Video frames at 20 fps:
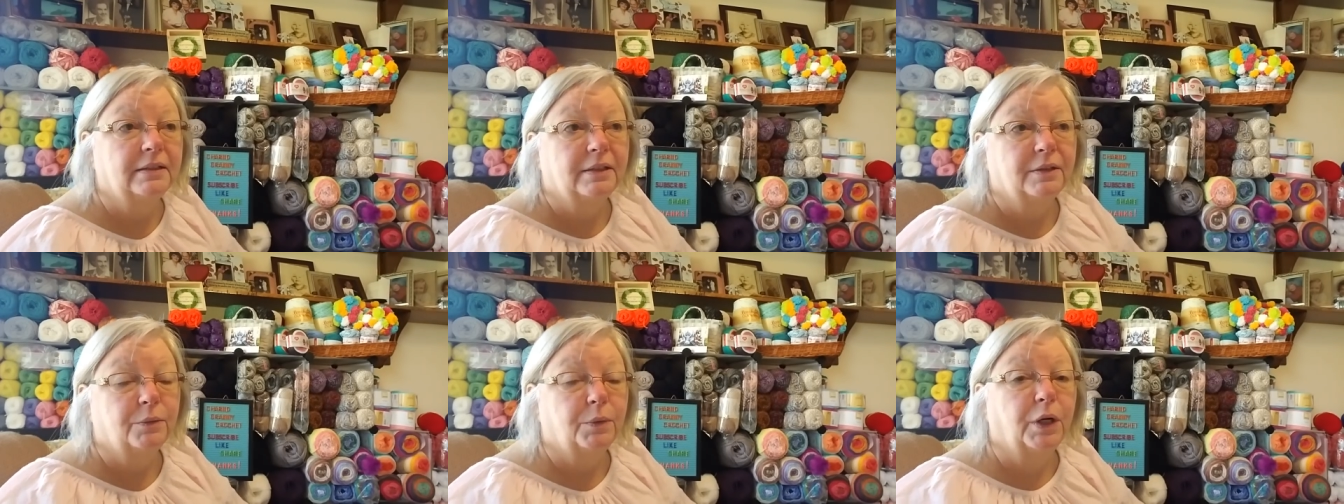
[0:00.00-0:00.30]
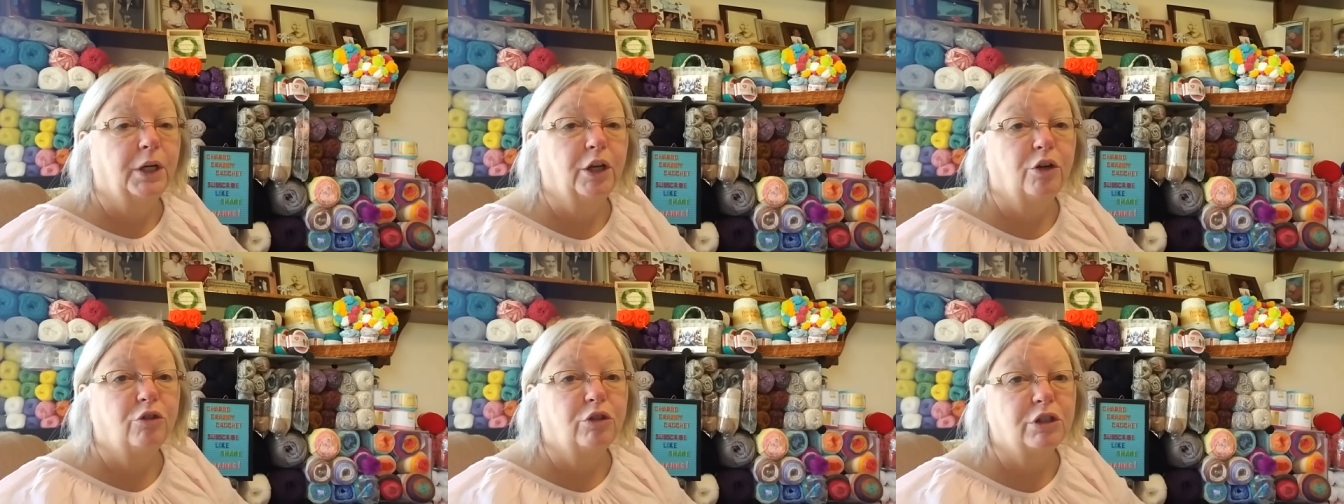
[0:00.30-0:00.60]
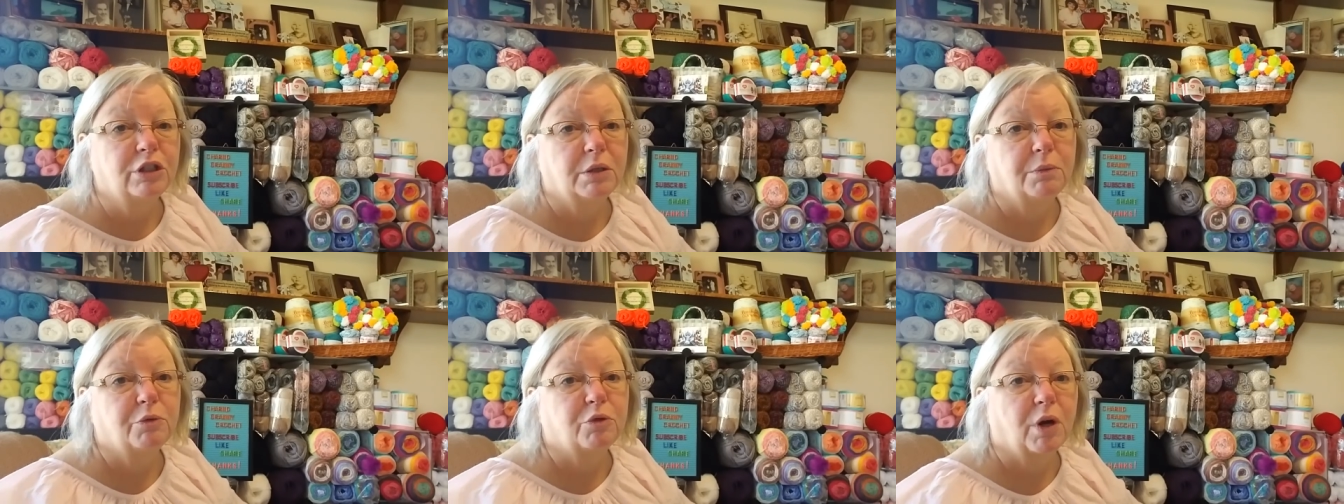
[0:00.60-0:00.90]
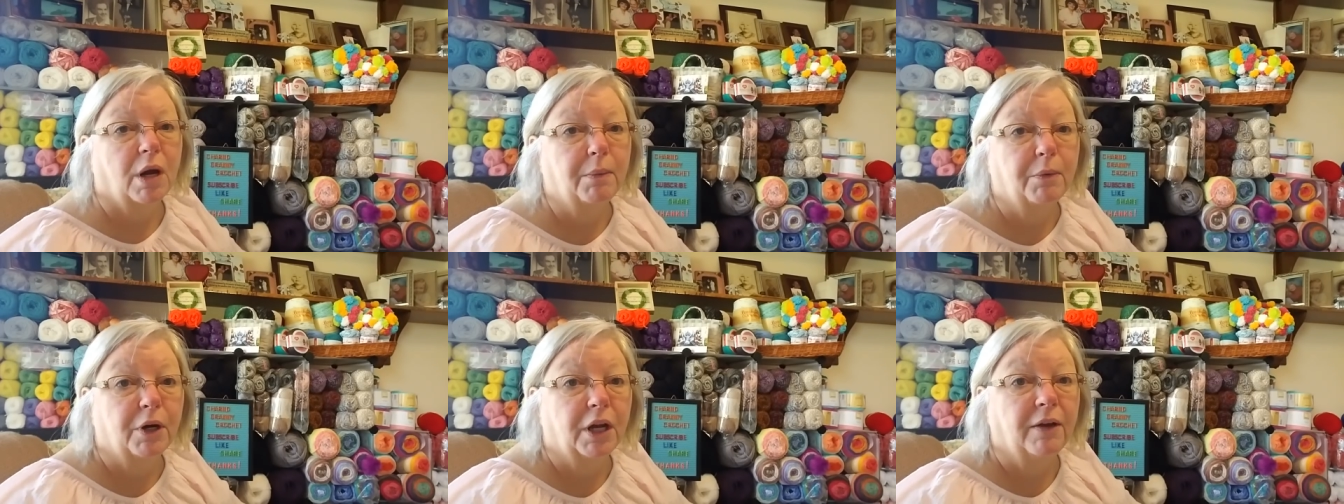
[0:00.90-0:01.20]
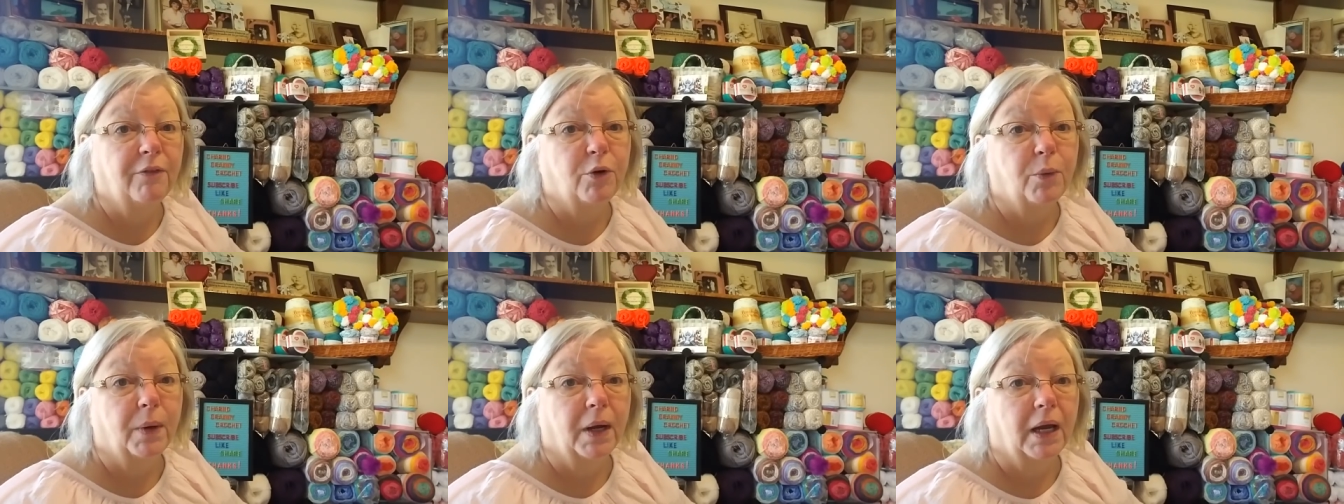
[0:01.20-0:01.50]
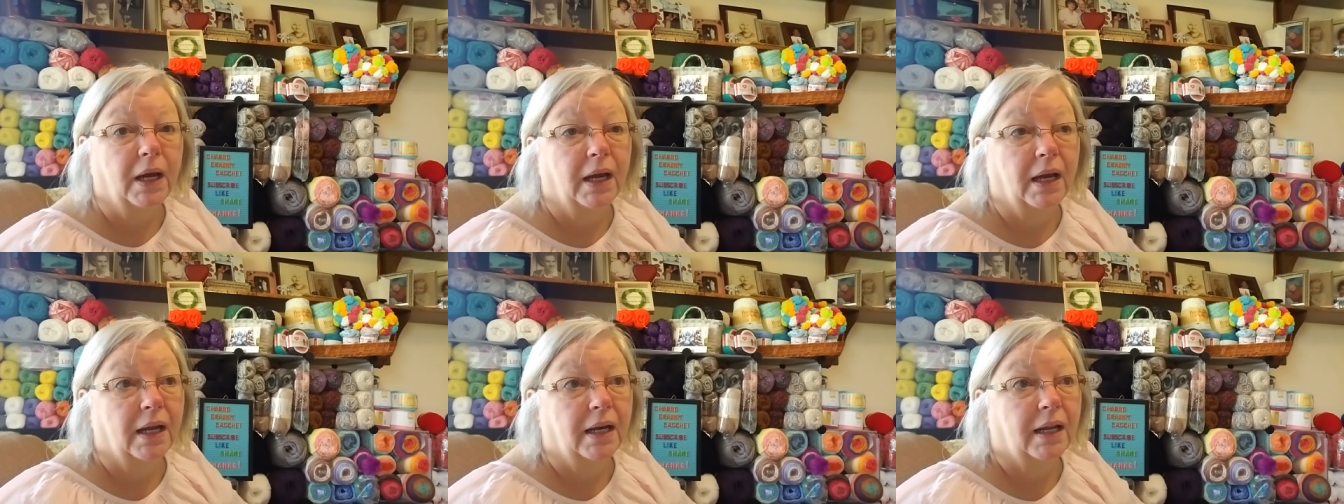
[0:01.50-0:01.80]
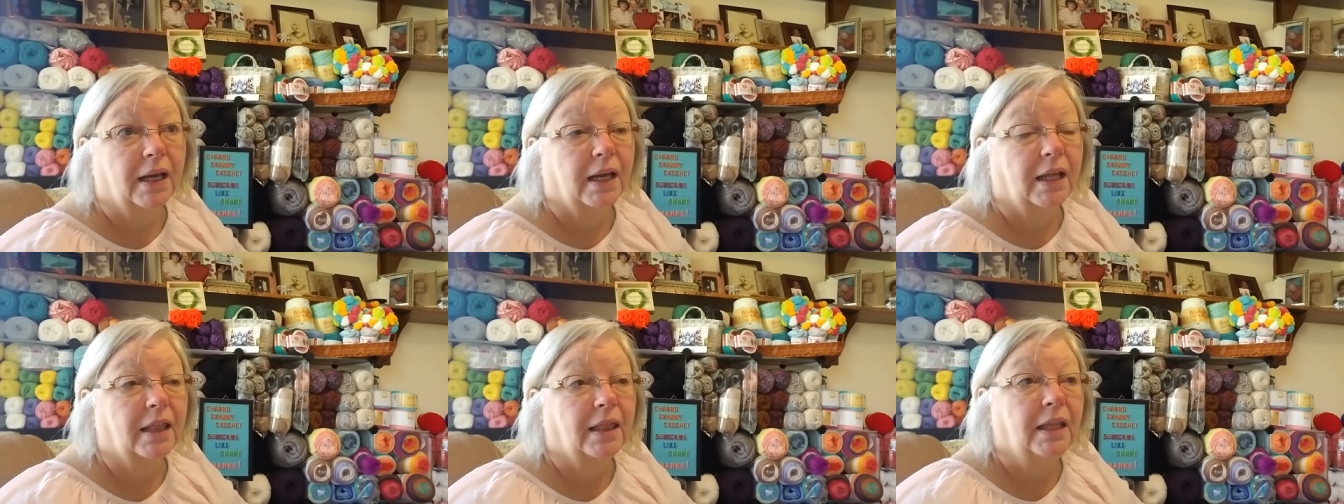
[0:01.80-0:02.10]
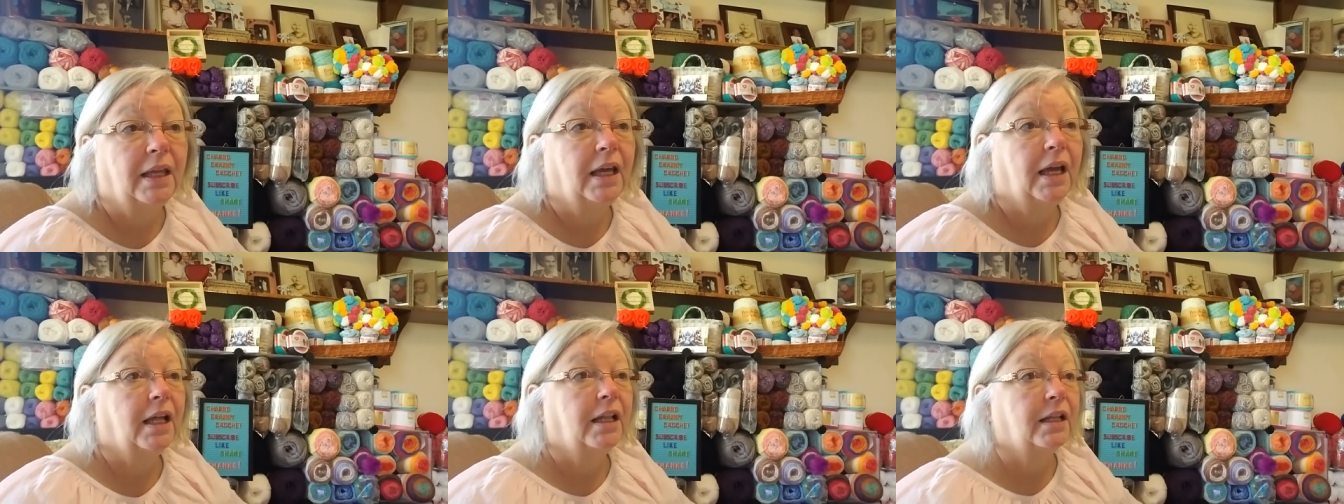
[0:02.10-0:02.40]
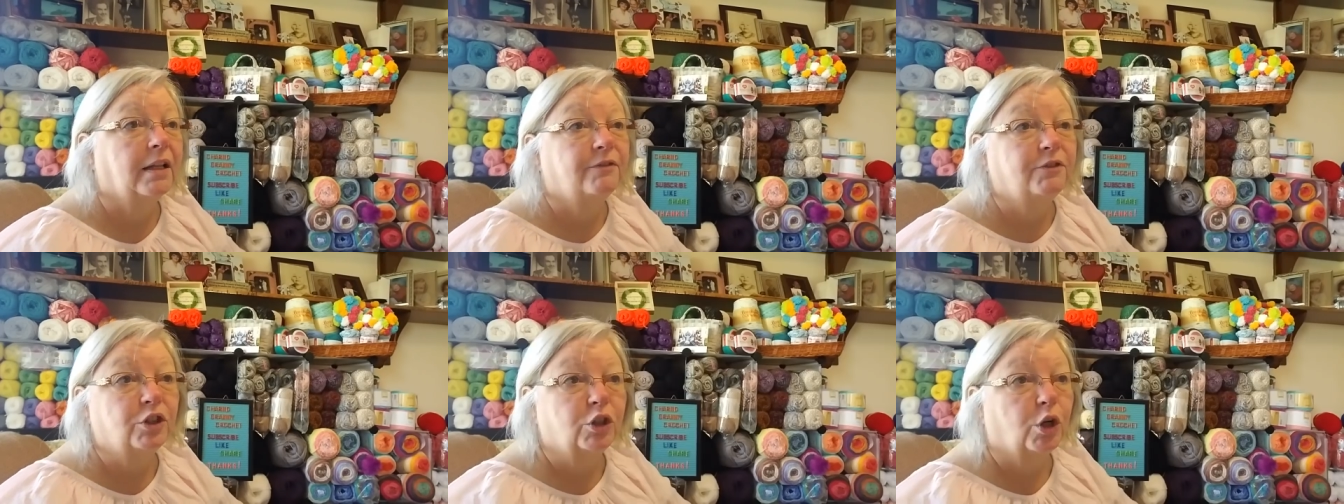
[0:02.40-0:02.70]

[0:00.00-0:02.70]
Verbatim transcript: 100 subscriber giveaway, and I think I left it